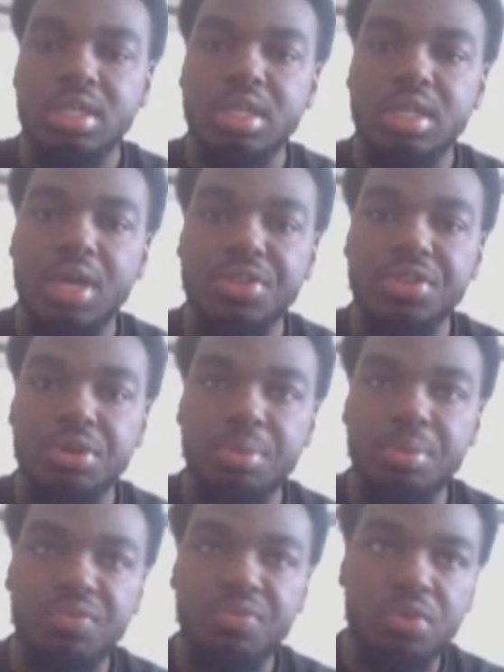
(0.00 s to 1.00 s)
how the
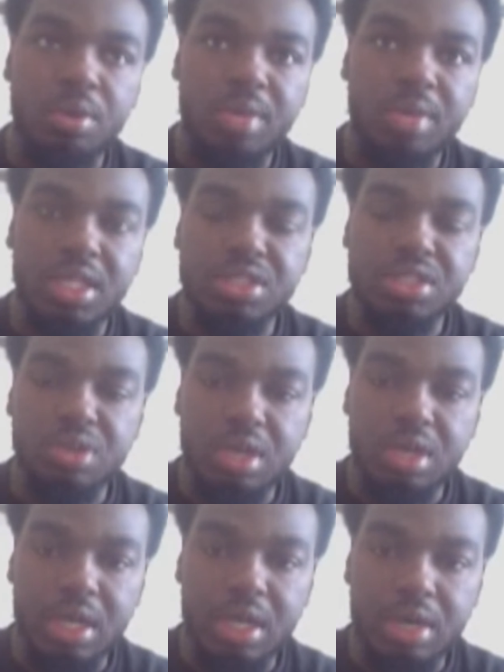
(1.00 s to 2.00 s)
group formed, how they
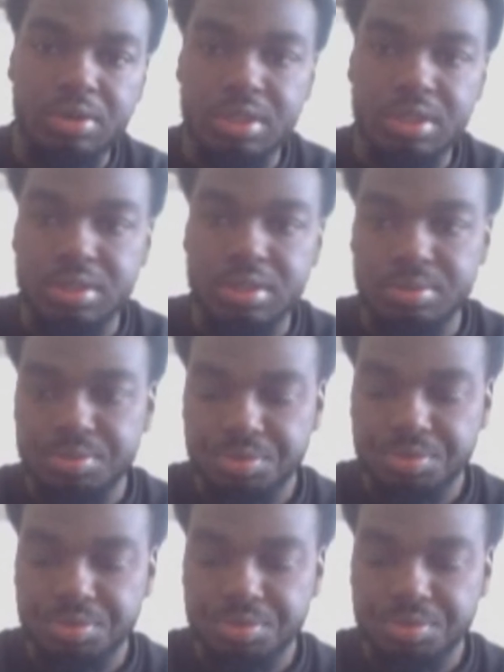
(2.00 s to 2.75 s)
started out, and